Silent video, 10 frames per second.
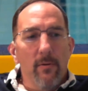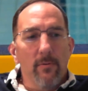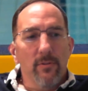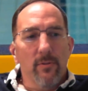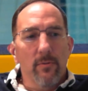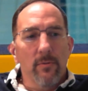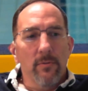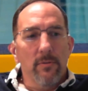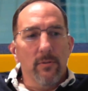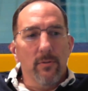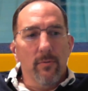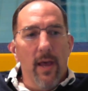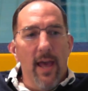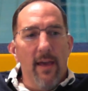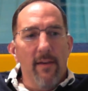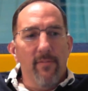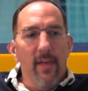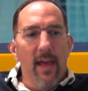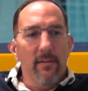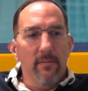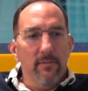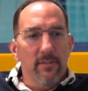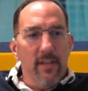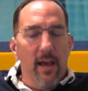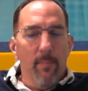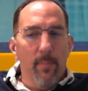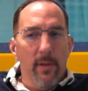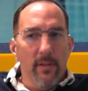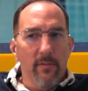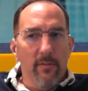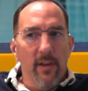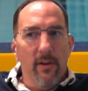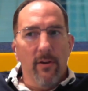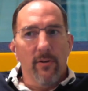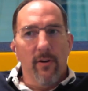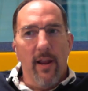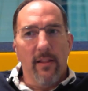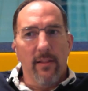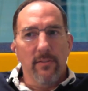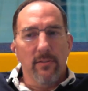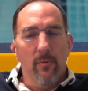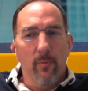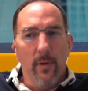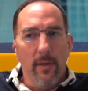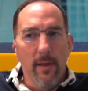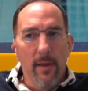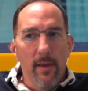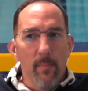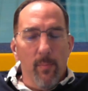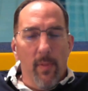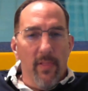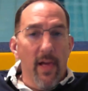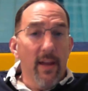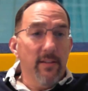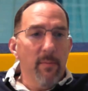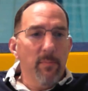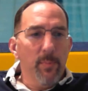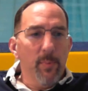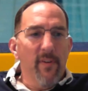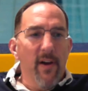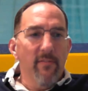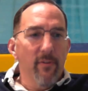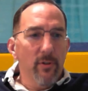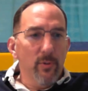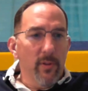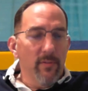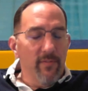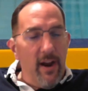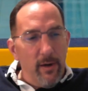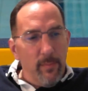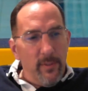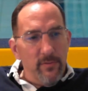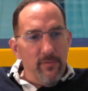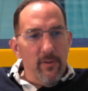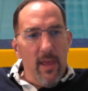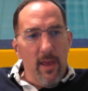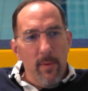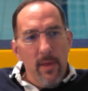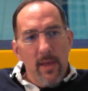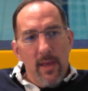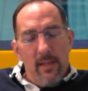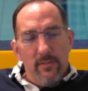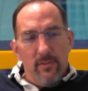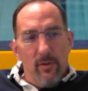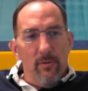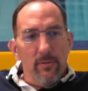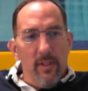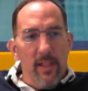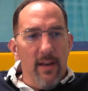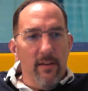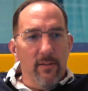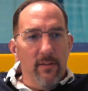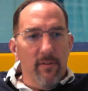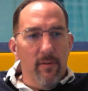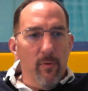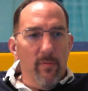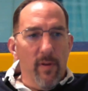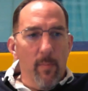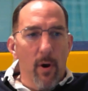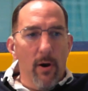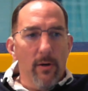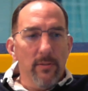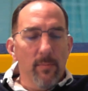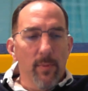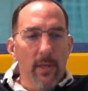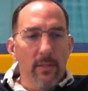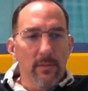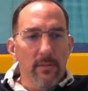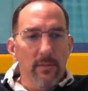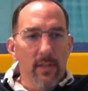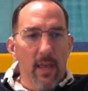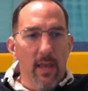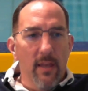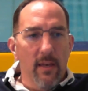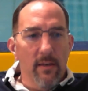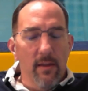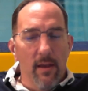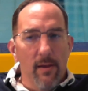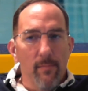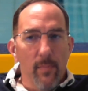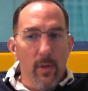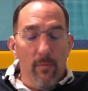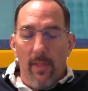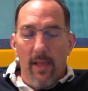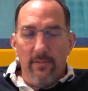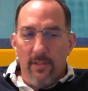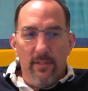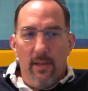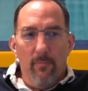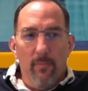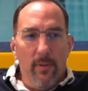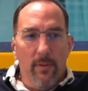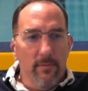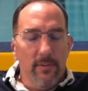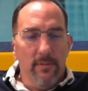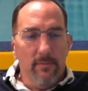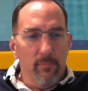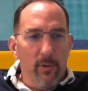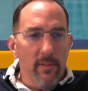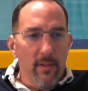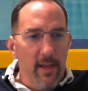students to have that set up and configured correctly. So we a lot of times provide virtual environments for them. And so there's a lot of different moving parts and pieces. And, as I said, within the